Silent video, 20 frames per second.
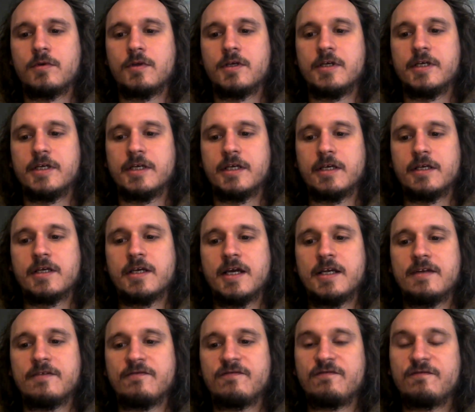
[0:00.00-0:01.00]
a
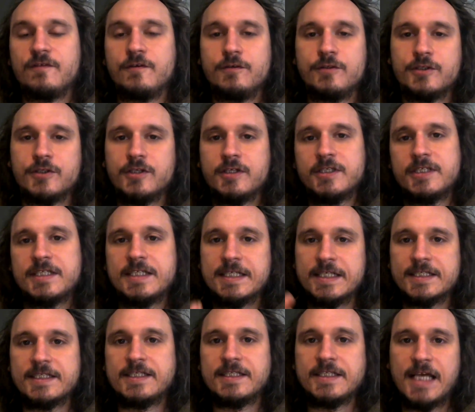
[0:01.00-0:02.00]
kind of
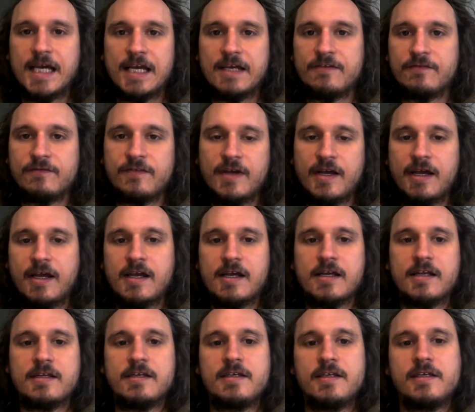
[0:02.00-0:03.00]
futuristic
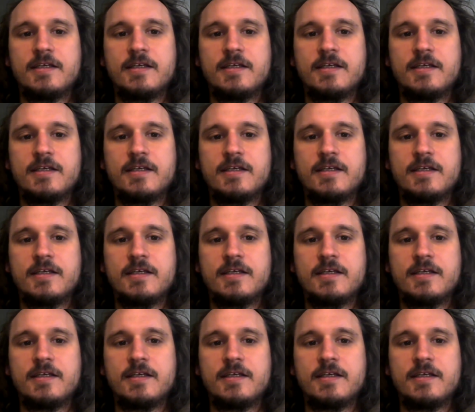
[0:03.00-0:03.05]
sci-fi